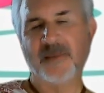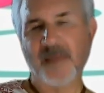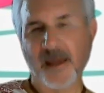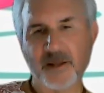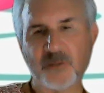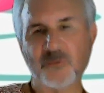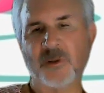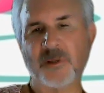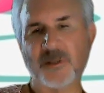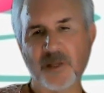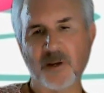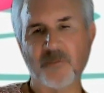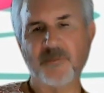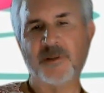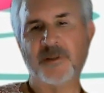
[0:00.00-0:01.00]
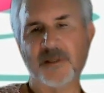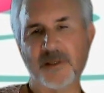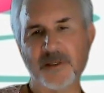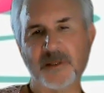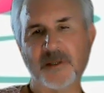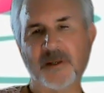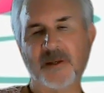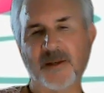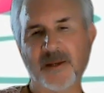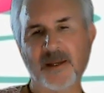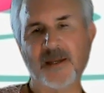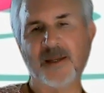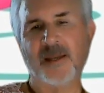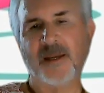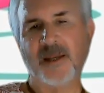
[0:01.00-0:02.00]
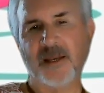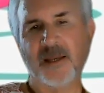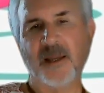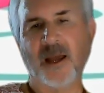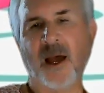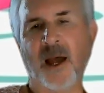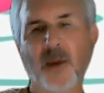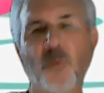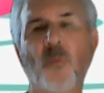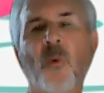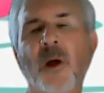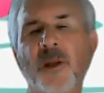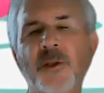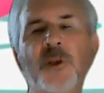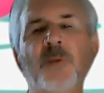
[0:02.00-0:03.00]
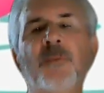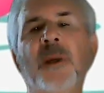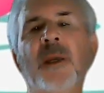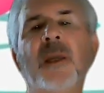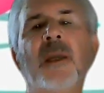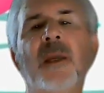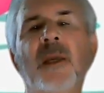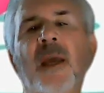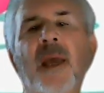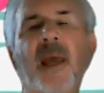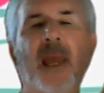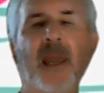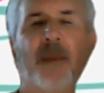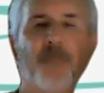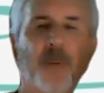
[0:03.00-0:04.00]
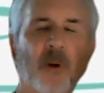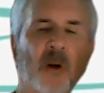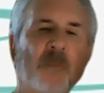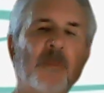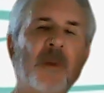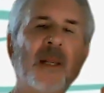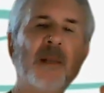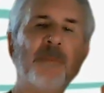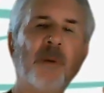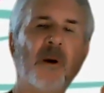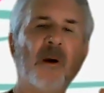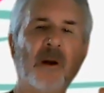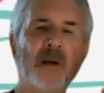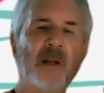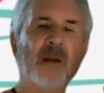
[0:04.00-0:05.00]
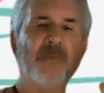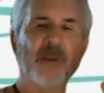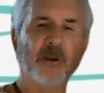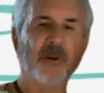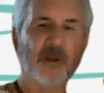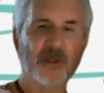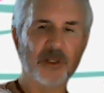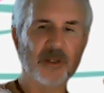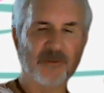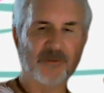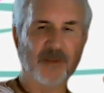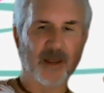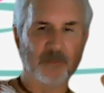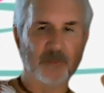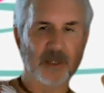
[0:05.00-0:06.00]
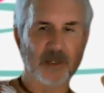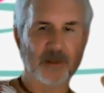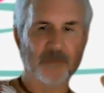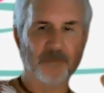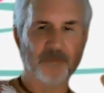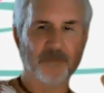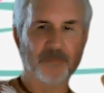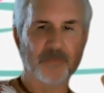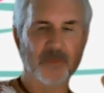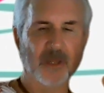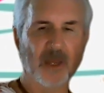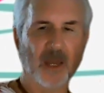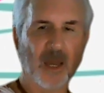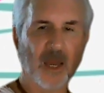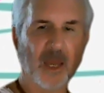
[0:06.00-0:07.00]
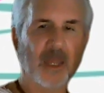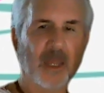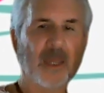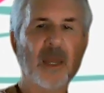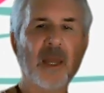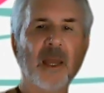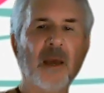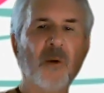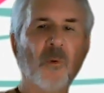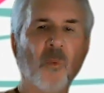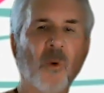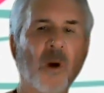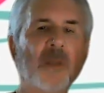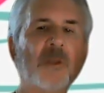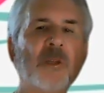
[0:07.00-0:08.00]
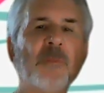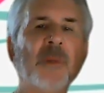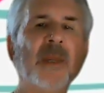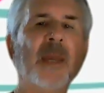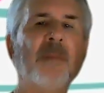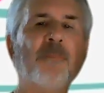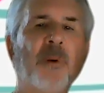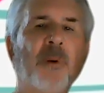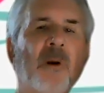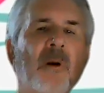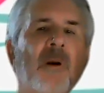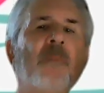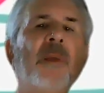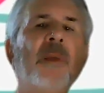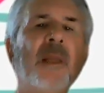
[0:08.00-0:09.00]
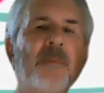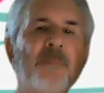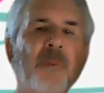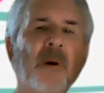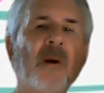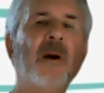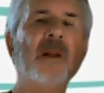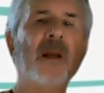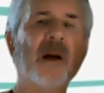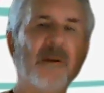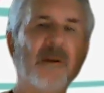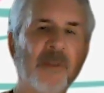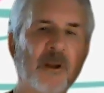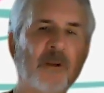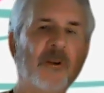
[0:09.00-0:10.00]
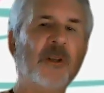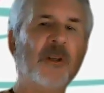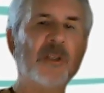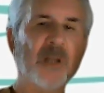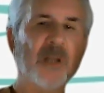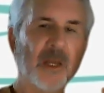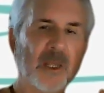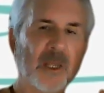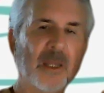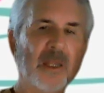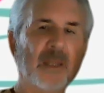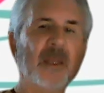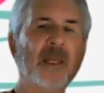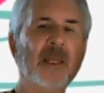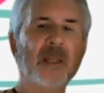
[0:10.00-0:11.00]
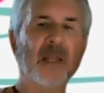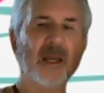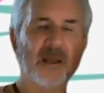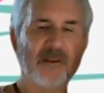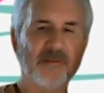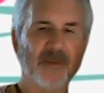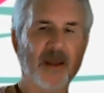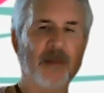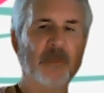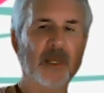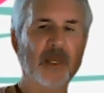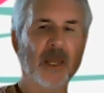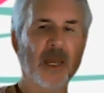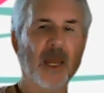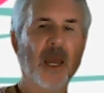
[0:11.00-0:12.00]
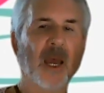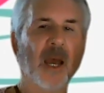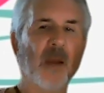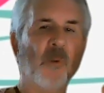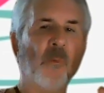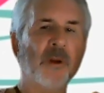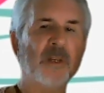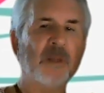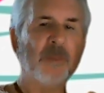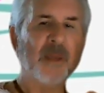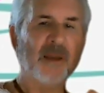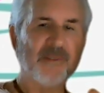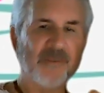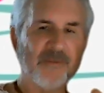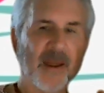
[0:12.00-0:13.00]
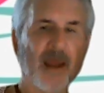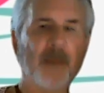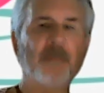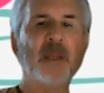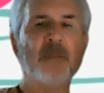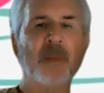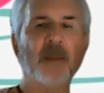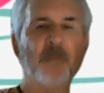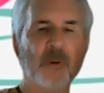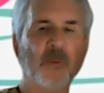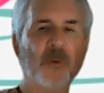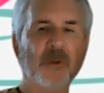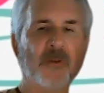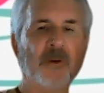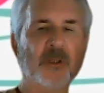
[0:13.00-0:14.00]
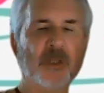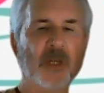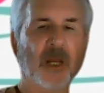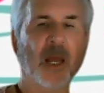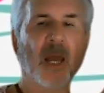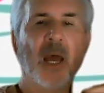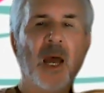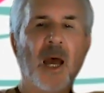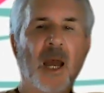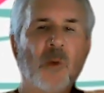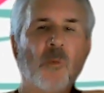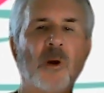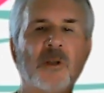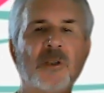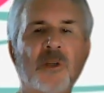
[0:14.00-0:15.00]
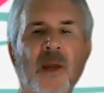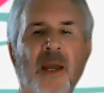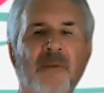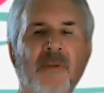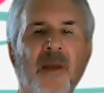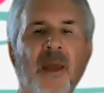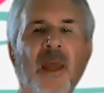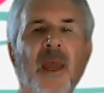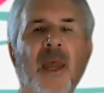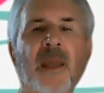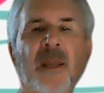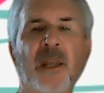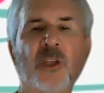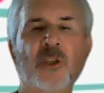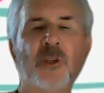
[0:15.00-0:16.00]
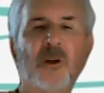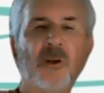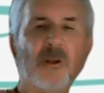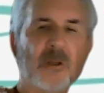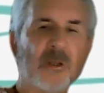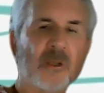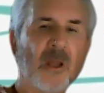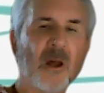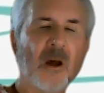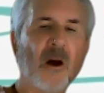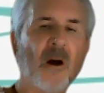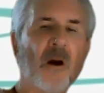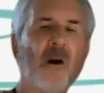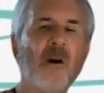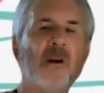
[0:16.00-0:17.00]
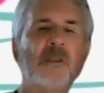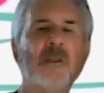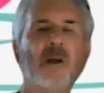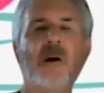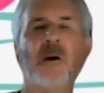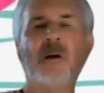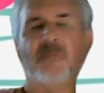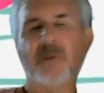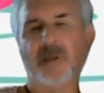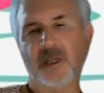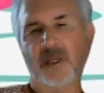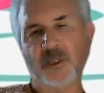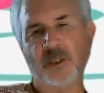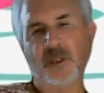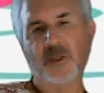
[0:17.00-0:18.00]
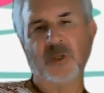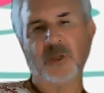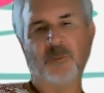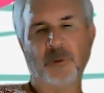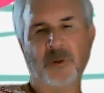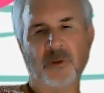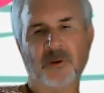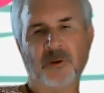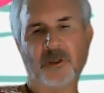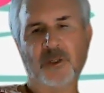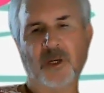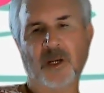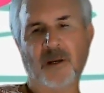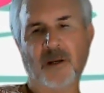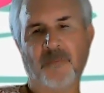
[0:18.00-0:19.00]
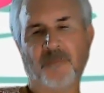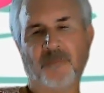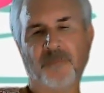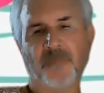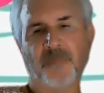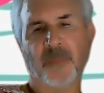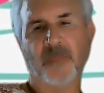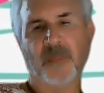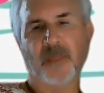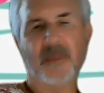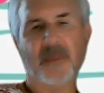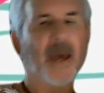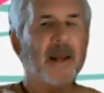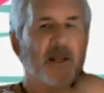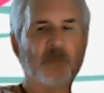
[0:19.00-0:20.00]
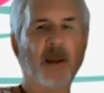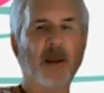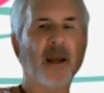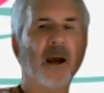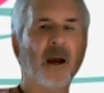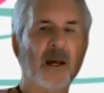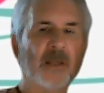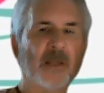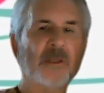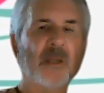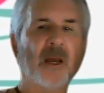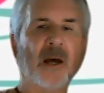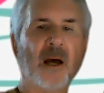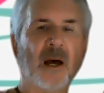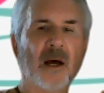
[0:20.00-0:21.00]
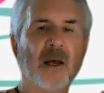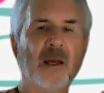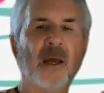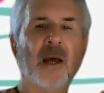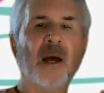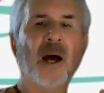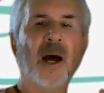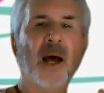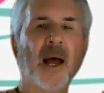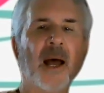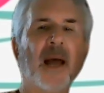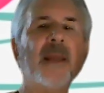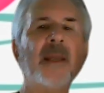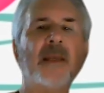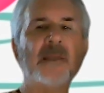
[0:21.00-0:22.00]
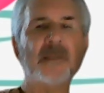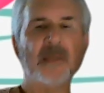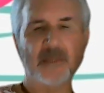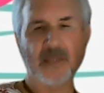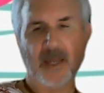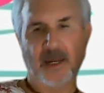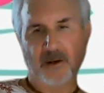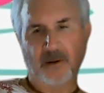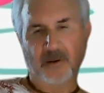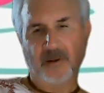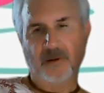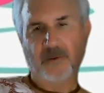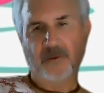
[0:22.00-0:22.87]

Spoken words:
That is real selflessness. I want to be a permanent part of the Krishna family. I want to be a permanent part of the Krishna Leela family. I want to be a family member with Krishna. I want to have an eternal heart-to-heart relationship with Krishna. That is my honest, highest desire.